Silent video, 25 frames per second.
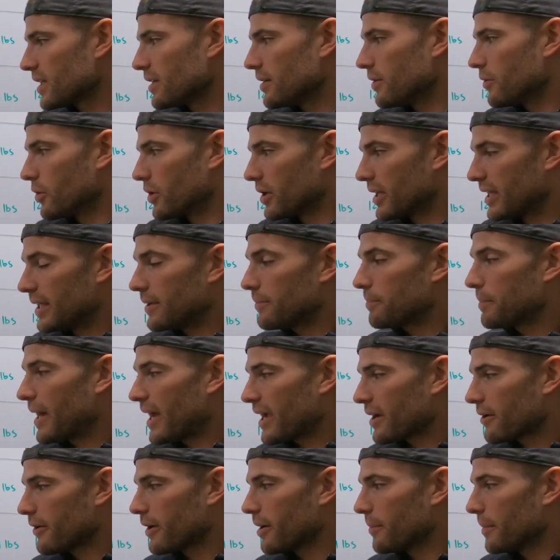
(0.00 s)
or get
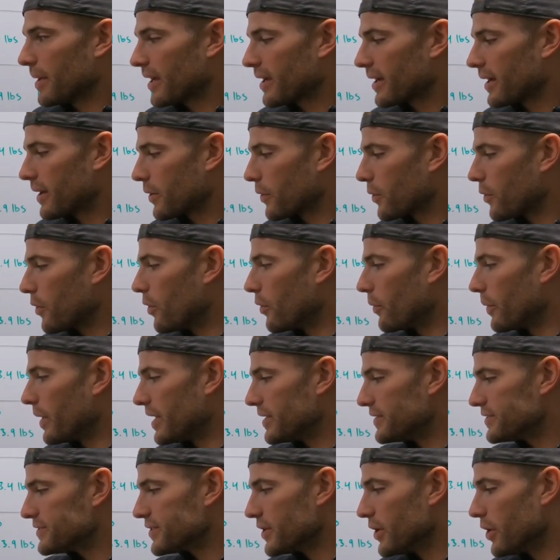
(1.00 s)
back around my kind of goal
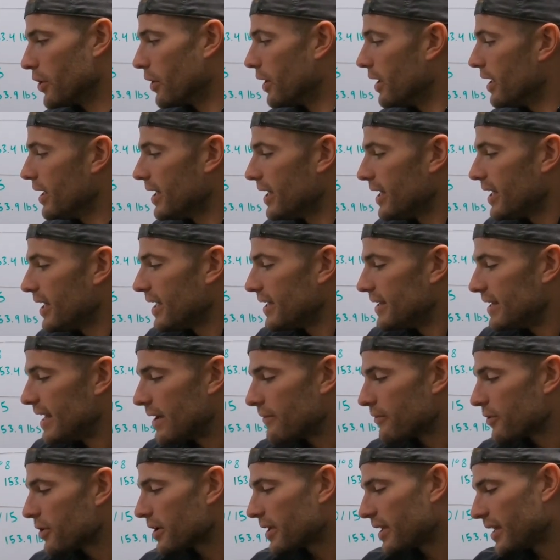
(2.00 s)
weight. So
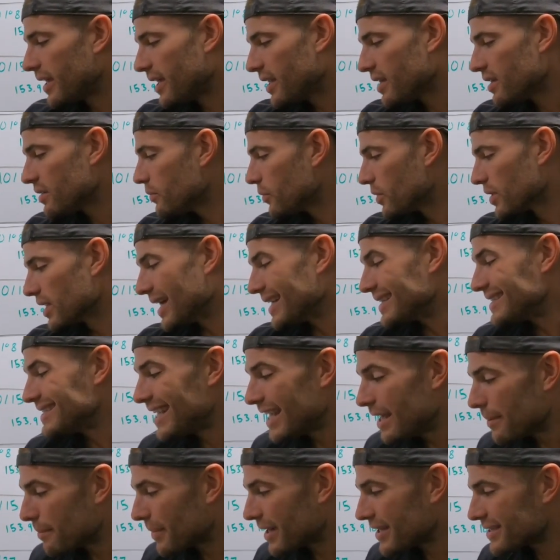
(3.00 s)
never again will I
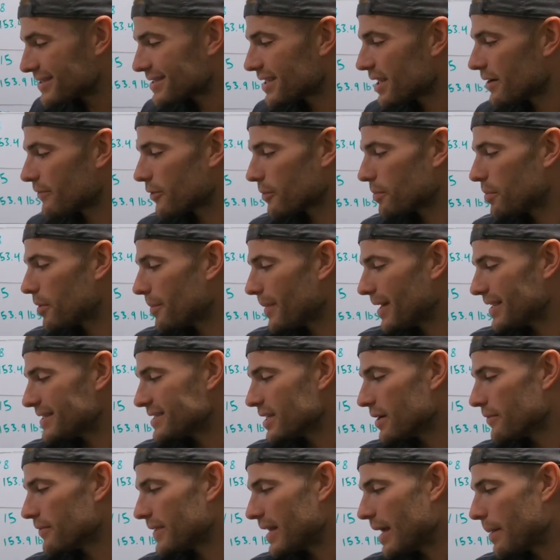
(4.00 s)
tempt myself or put
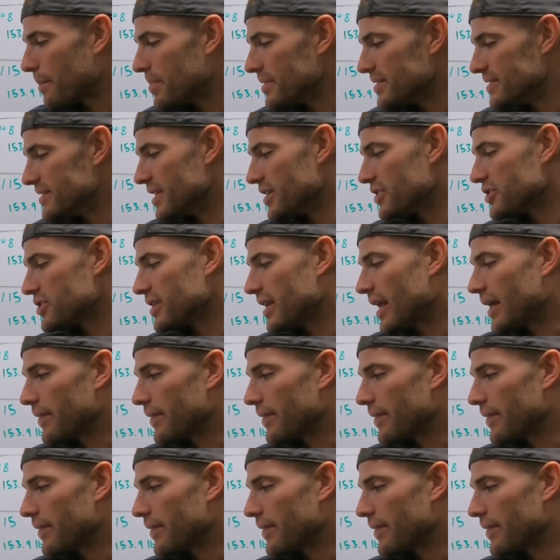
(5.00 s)
myself in that position.